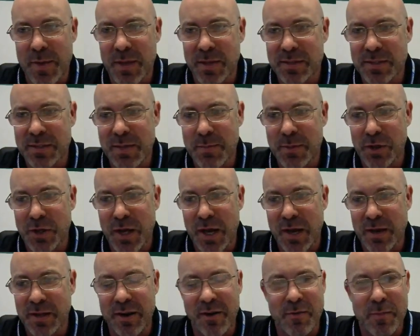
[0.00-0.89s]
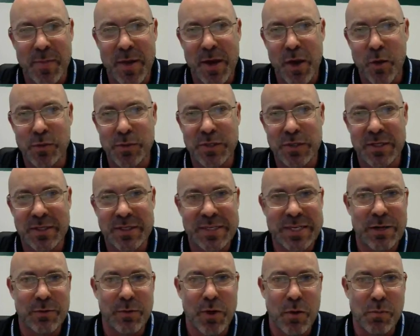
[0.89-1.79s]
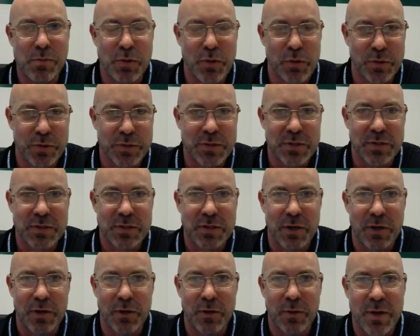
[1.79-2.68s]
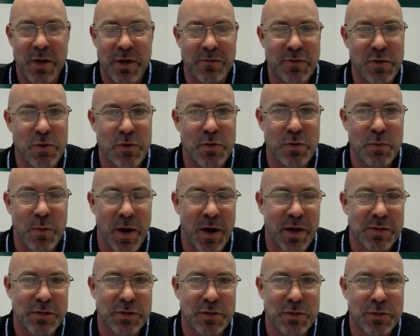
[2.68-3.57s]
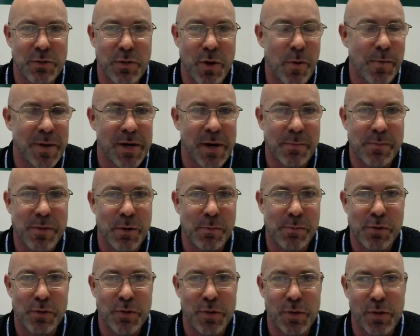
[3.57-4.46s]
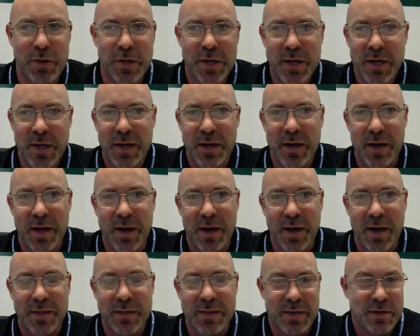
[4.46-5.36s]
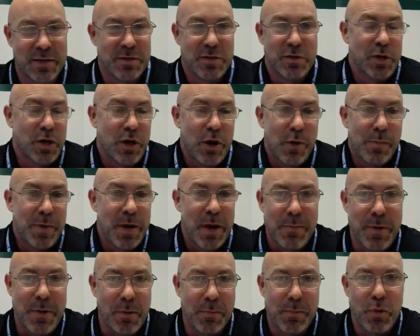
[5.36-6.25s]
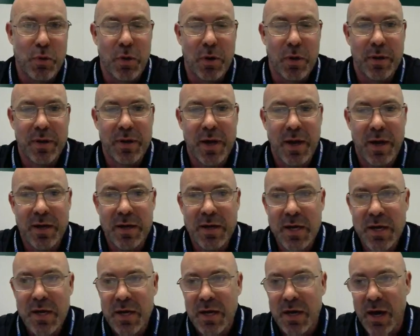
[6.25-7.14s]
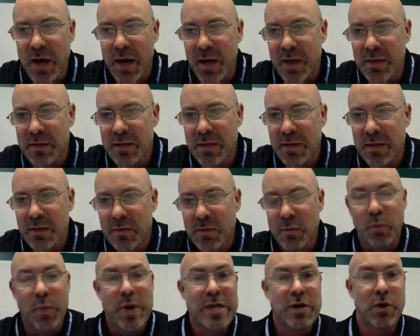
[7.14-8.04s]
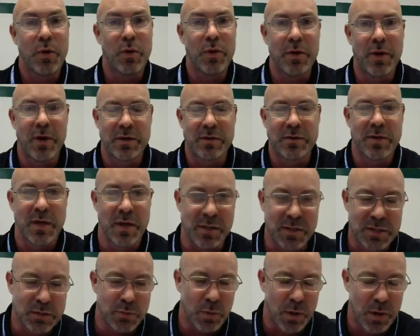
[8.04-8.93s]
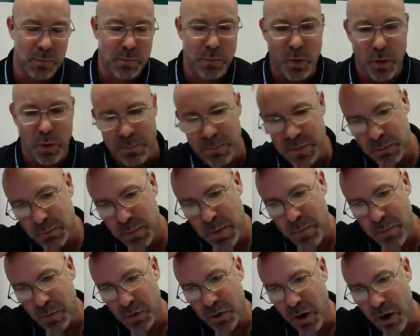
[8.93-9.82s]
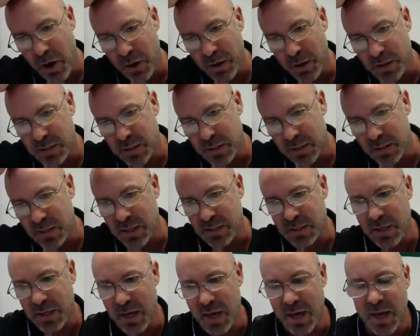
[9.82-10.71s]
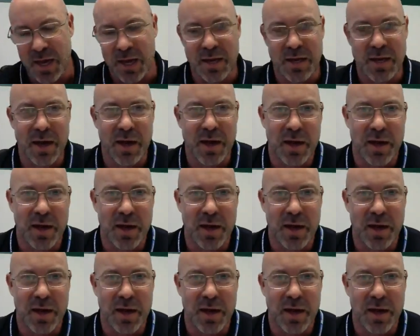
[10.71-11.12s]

Seminole County government owns 0 pools. So if you want to open up your pool, then you can open up your pool. We don't, and this is real important because people call us and they say, "Hey,